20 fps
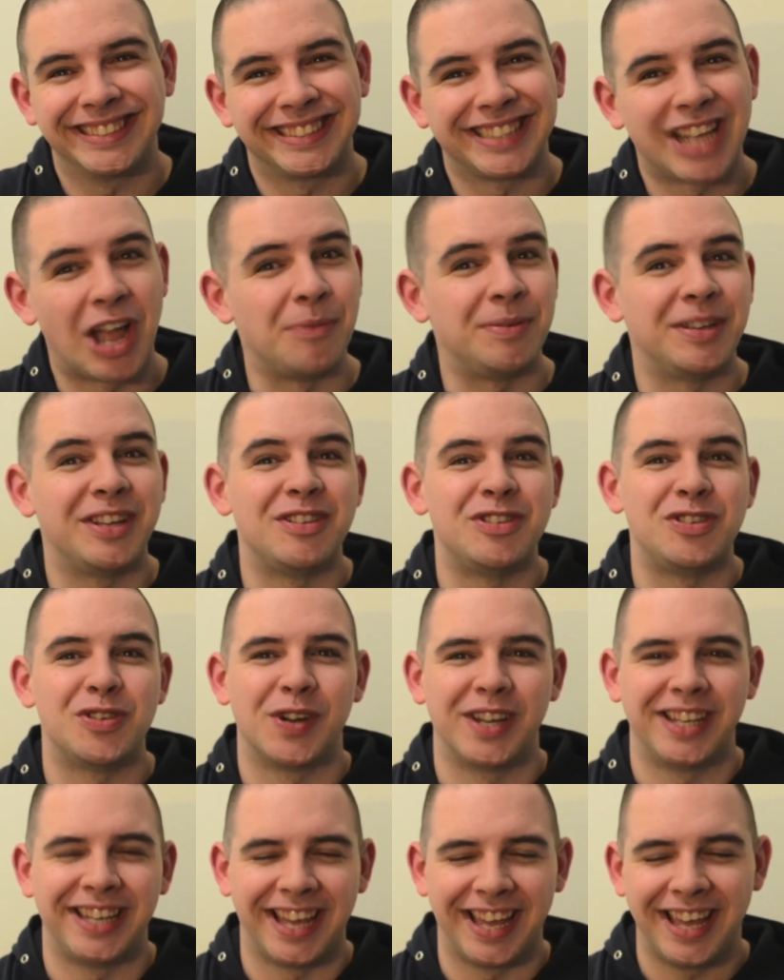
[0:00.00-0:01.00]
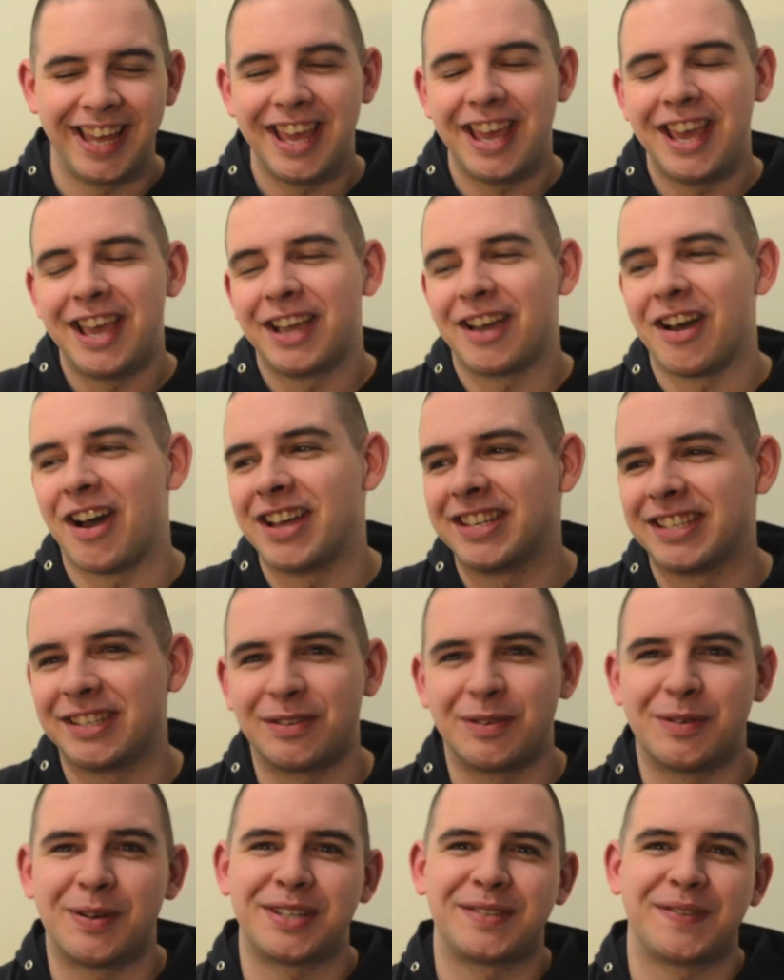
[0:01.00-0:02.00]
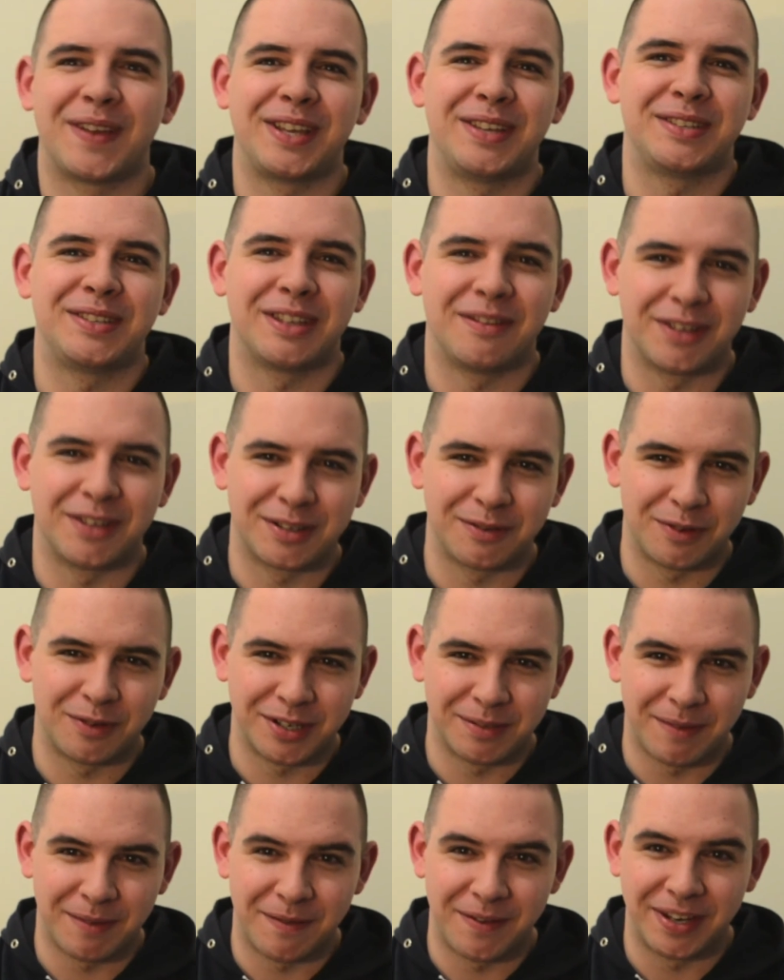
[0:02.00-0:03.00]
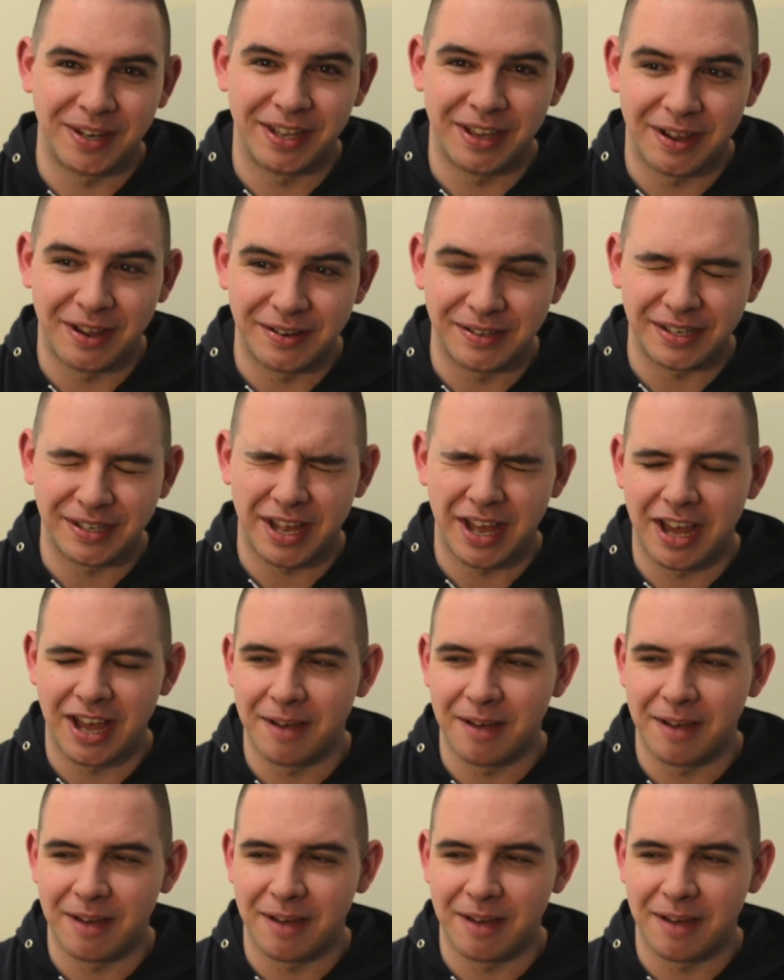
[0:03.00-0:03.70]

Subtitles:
Hope you enjoyed it. Guys, as always, thank you so much for watching my videos.